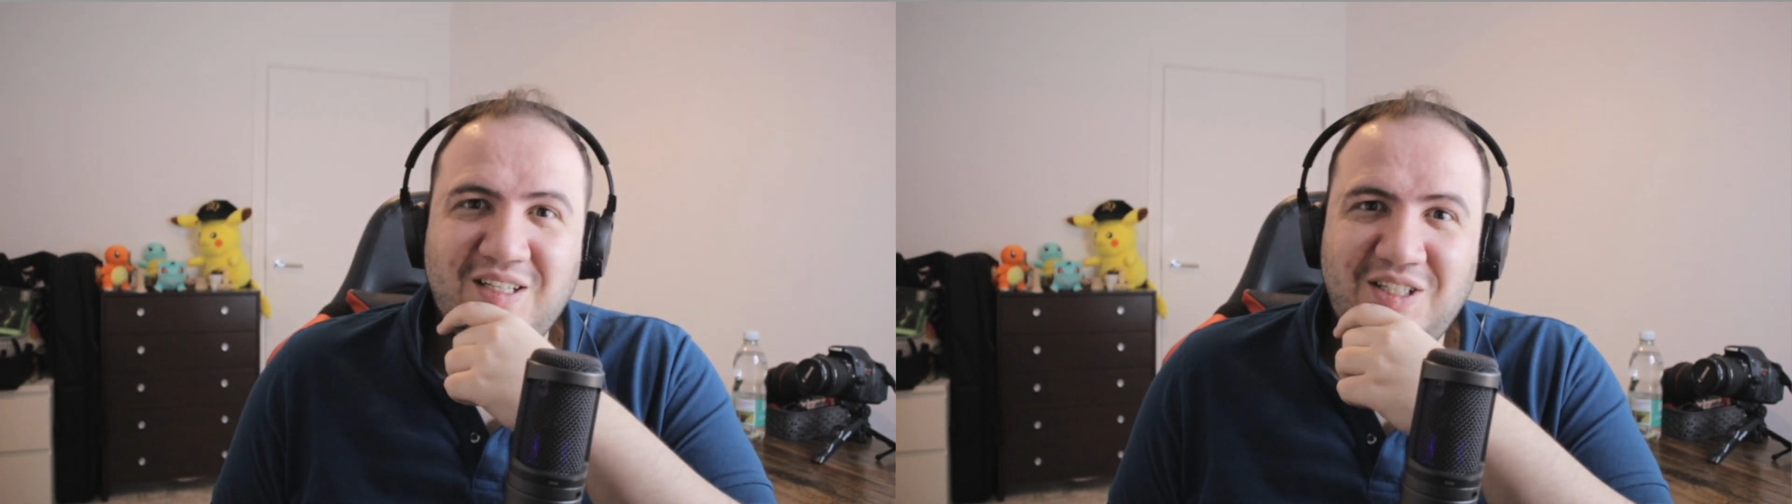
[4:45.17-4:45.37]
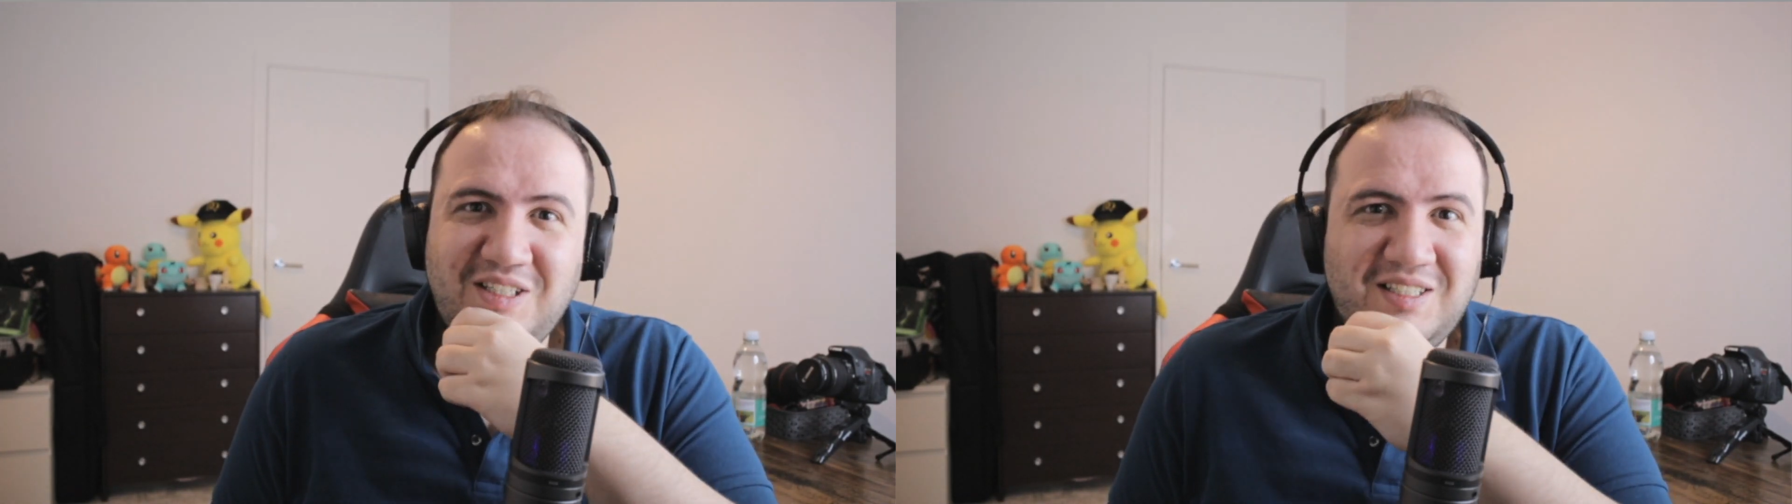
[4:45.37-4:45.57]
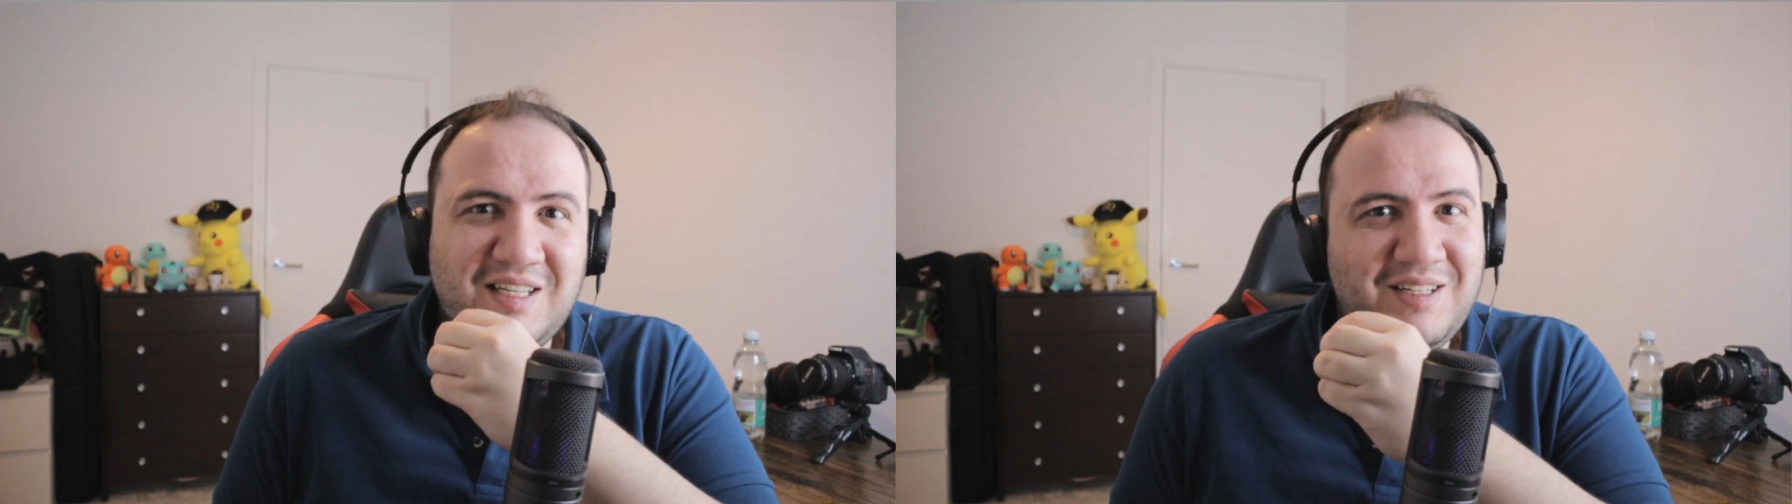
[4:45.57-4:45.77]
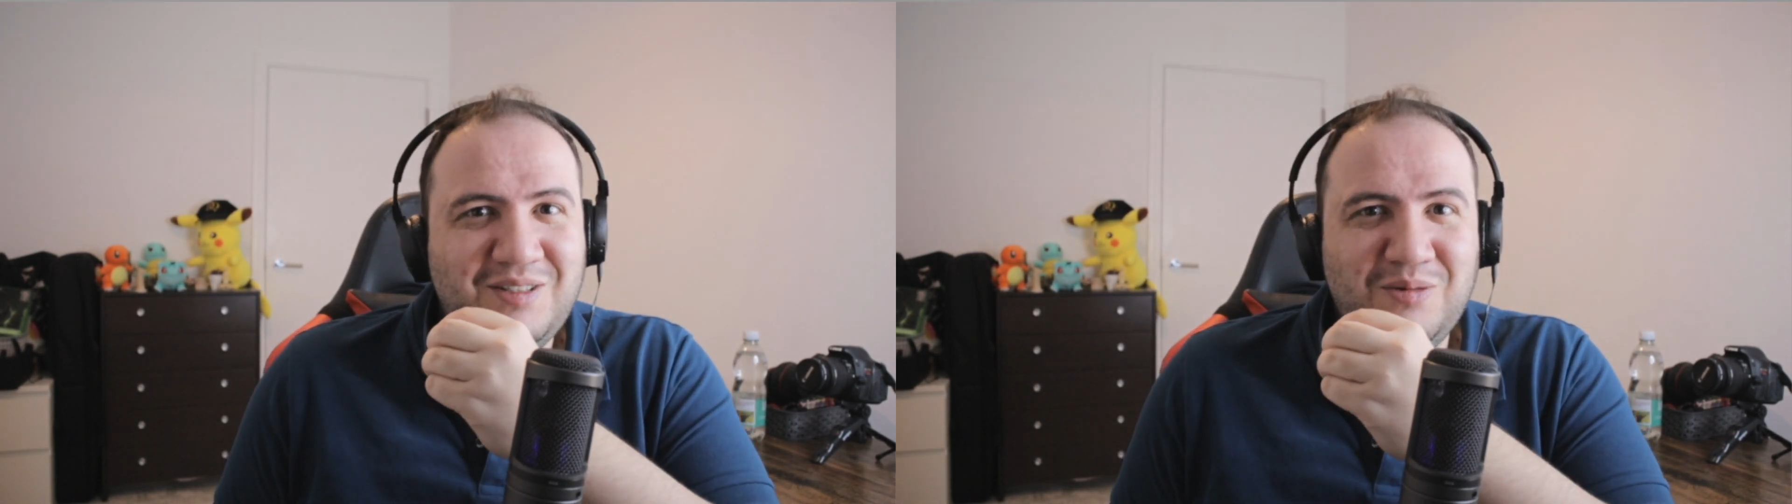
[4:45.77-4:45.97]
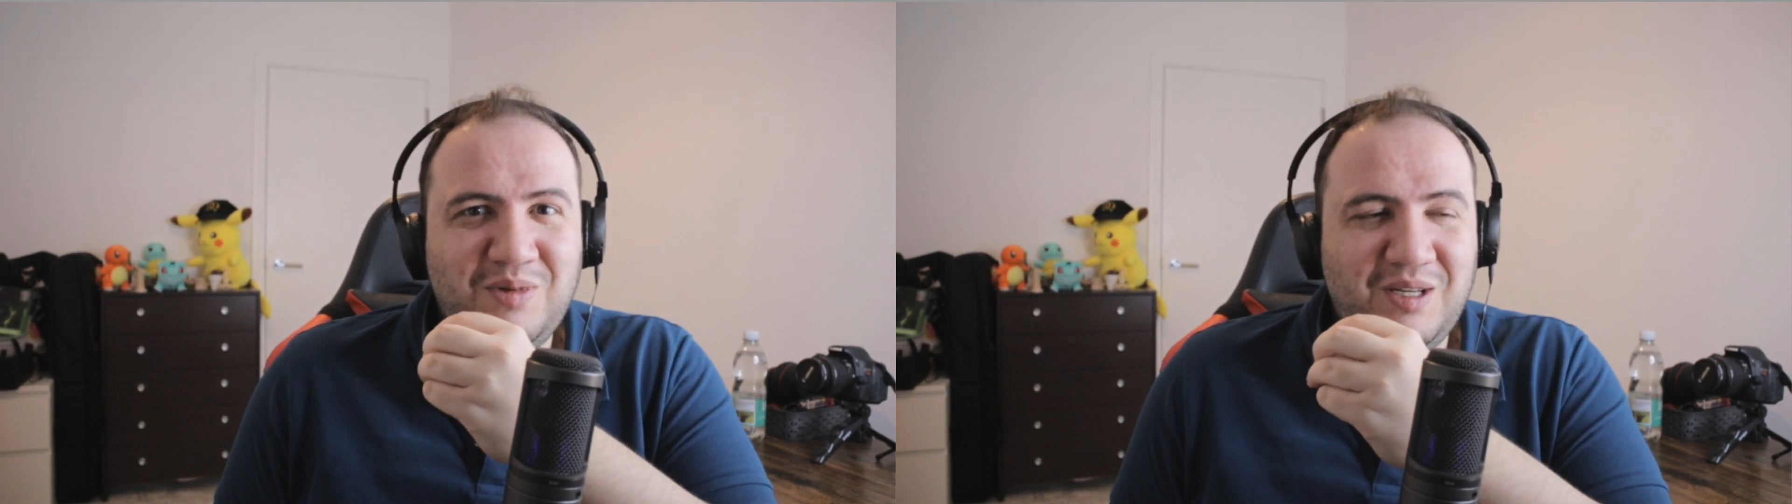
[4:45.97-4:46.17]
send it to
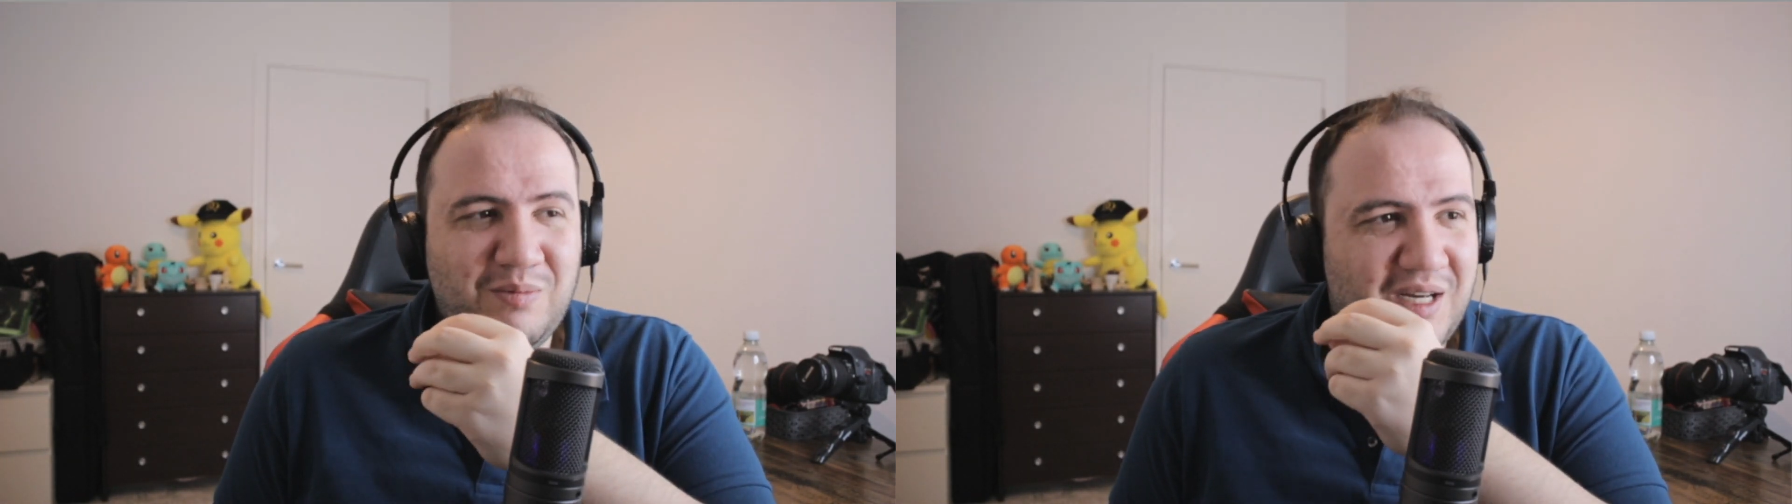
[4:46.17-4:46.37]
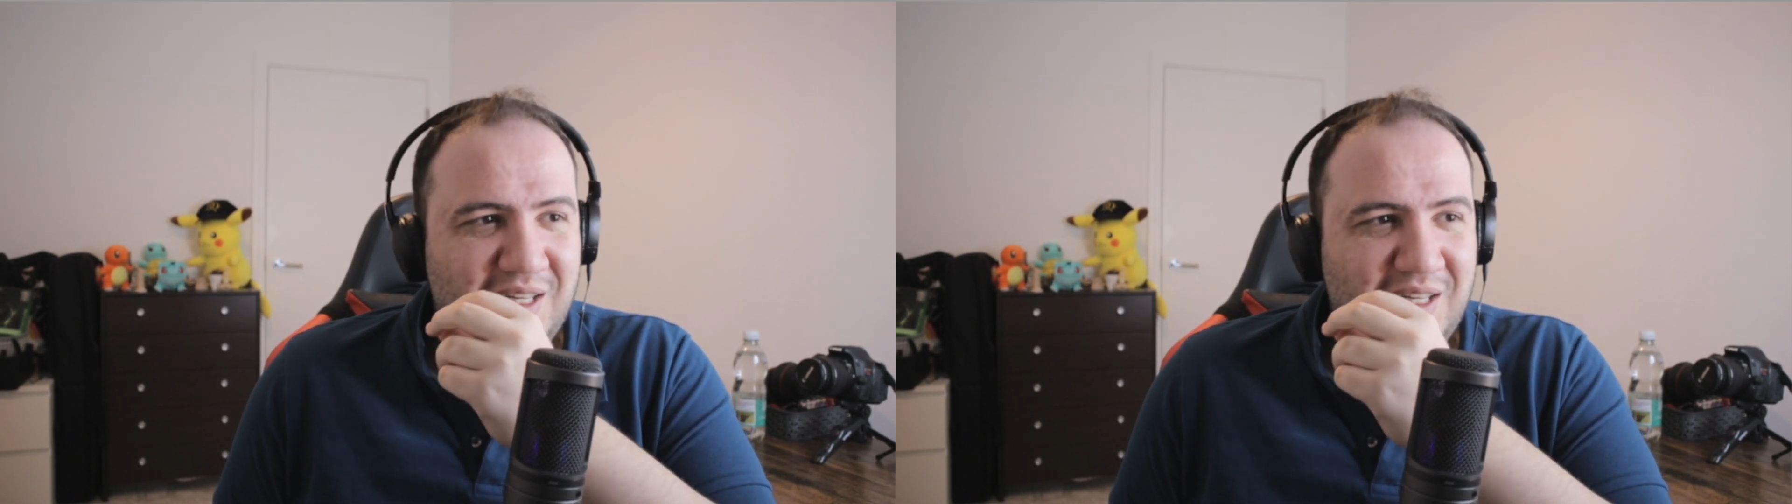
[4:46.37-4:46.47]
me by